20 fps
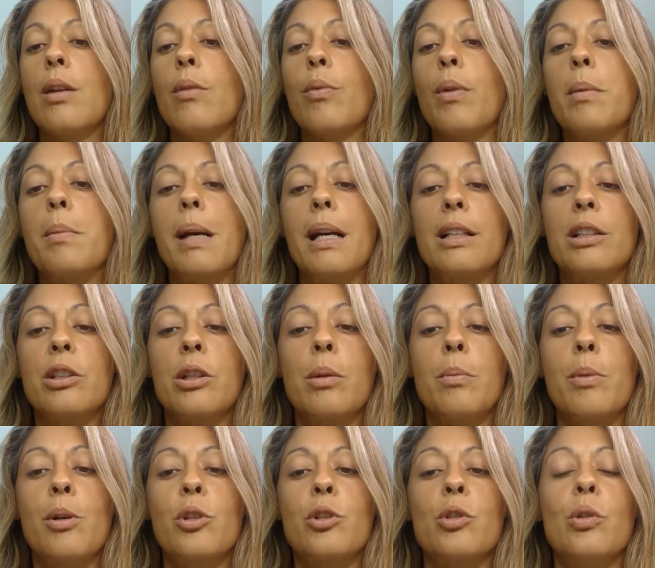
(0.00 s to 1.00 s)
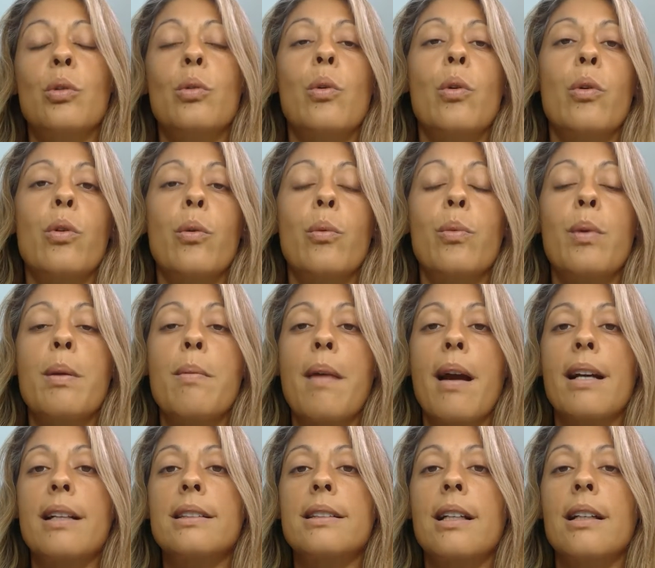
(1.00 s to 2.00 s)
REMAX commercial or the
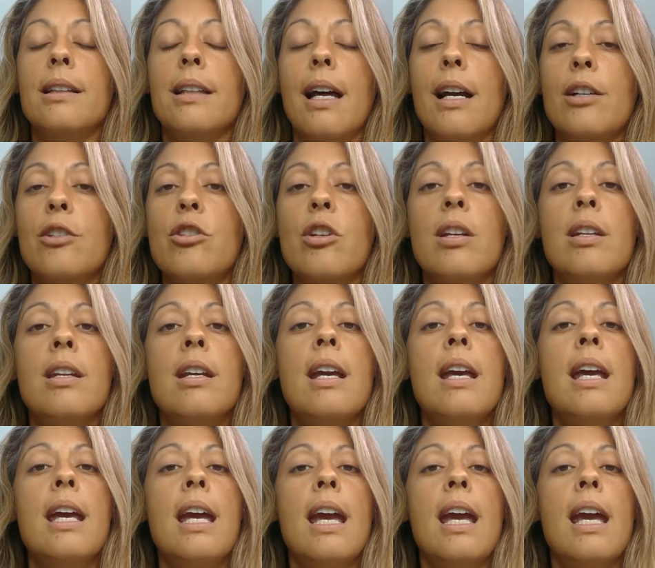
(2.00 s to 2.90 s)
REMAX collection.